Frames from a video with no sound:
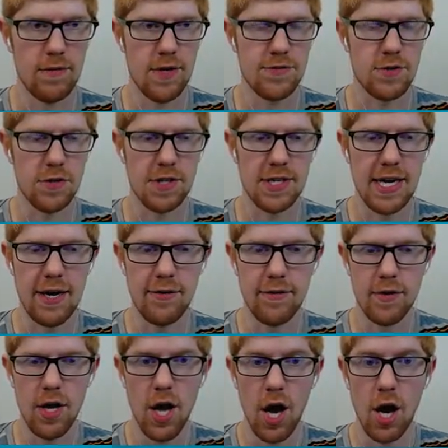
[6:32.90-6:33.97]
to hold it down.
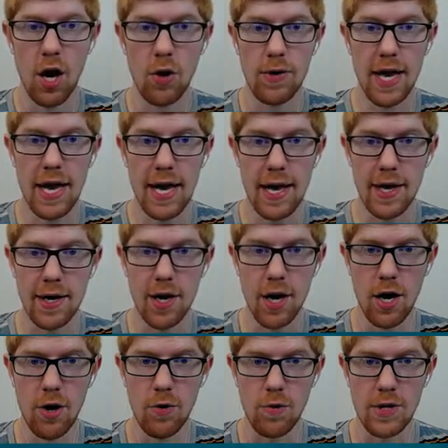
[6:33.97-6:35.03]
Oh, God.
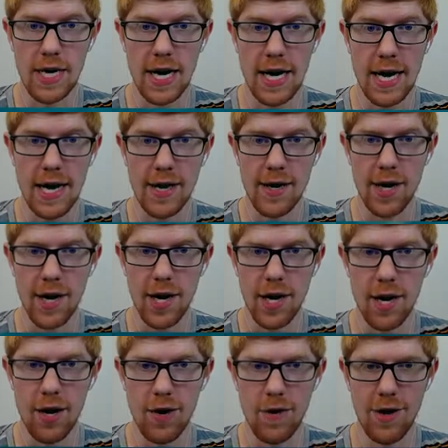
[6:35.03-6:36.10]
Oh, God.
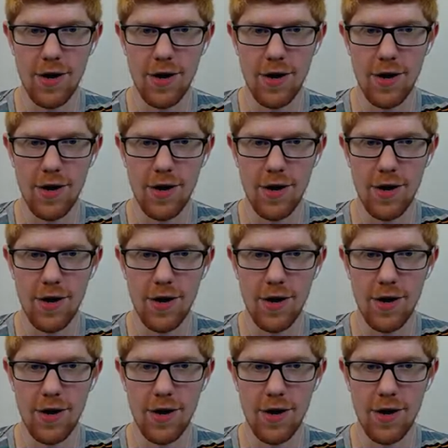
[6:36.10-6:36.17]
Uh-oh.